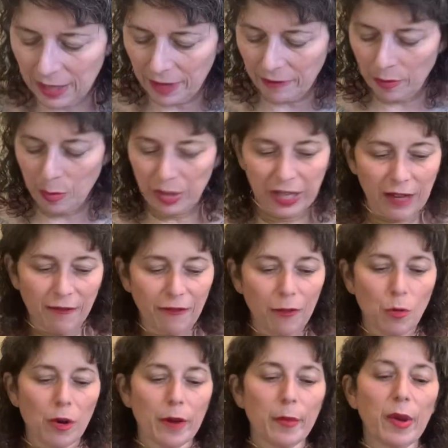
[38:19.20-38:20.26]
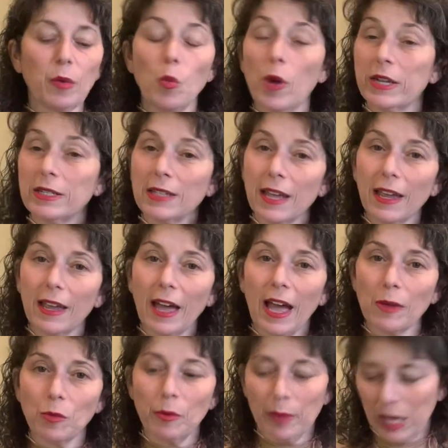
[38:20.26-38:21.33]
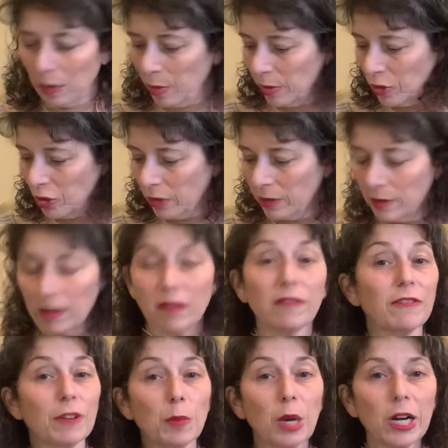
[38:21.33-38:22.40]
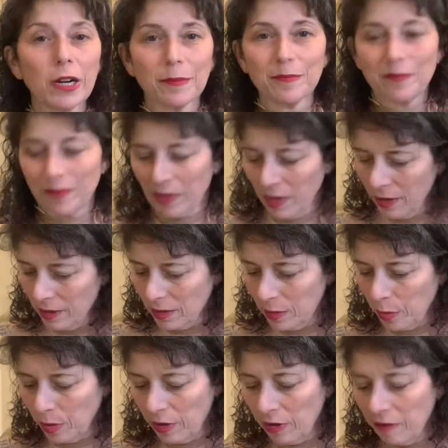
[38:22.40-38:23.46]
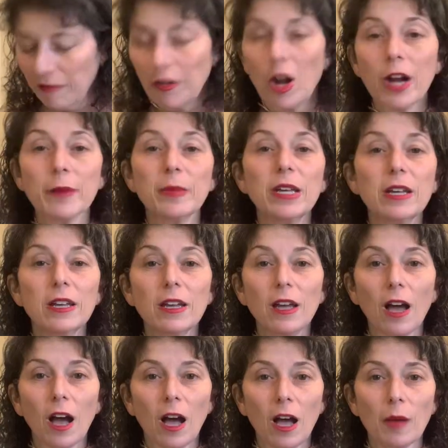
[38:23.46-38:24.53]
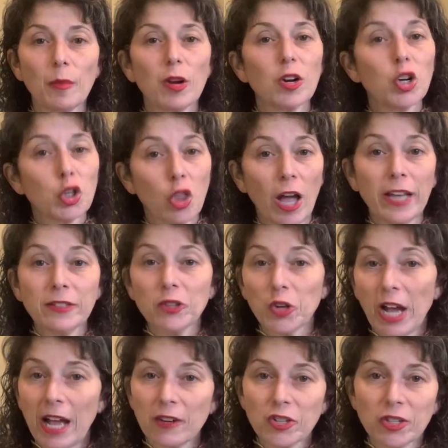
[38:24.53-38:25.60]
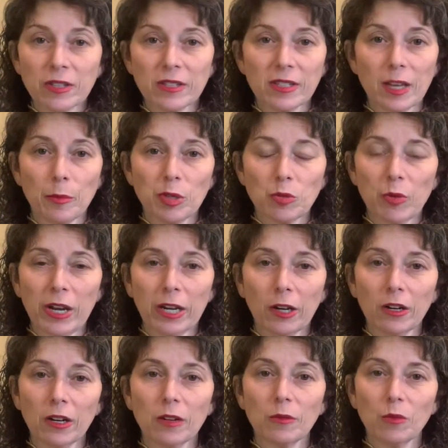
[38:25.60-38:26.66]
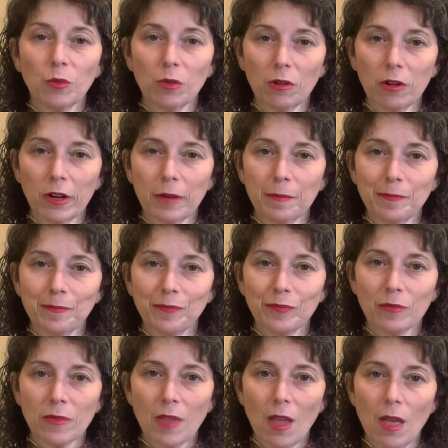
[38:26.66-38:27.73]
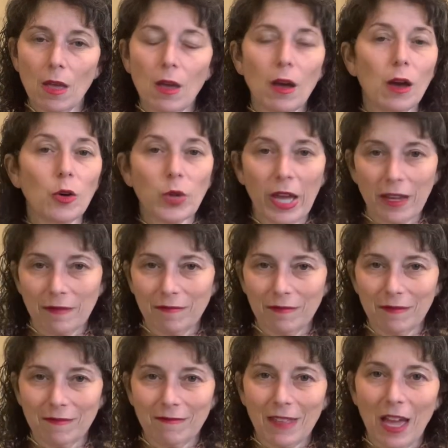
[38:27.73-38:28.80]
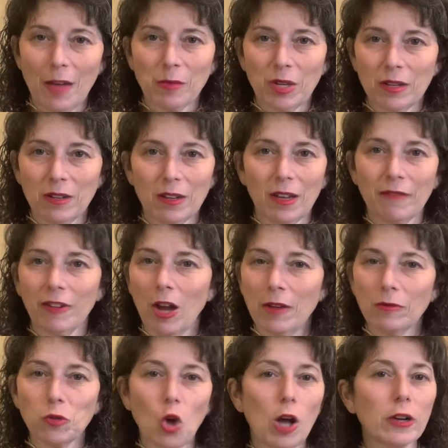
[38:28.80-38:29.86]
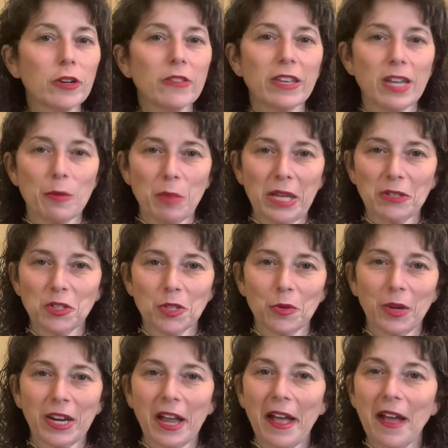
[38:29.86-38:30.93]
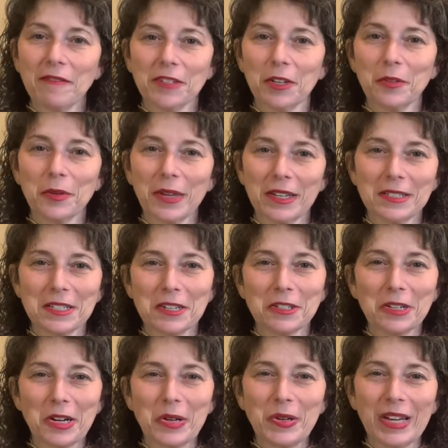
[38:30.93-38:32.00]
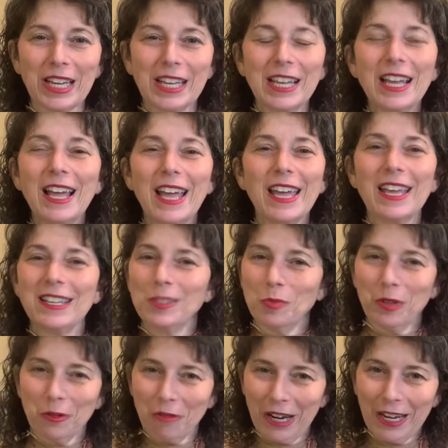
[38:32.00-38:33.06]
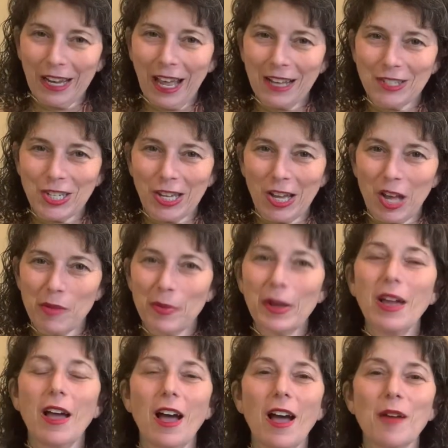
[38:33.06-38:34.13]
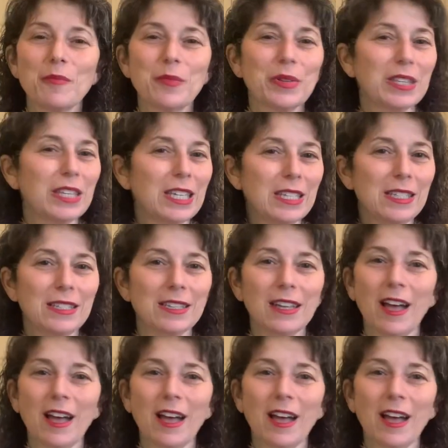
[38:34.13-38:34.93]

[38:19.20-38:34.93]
have a plan for, but one day I will make a purchase from her. Simple Hill Farm. Her lines are actually the same as Renninger Wool Co. Okay, I've gone longer than I meant to, and I have to go get dinner going. It's been great catching up. Please